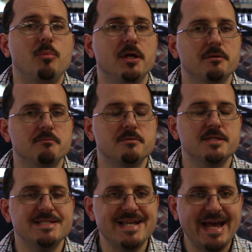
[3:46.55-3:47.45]
but
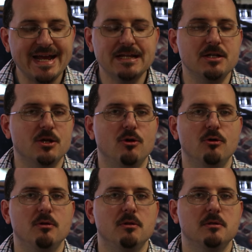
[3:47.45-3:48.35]

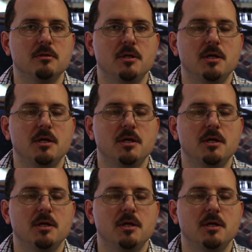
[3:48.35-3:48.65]
technical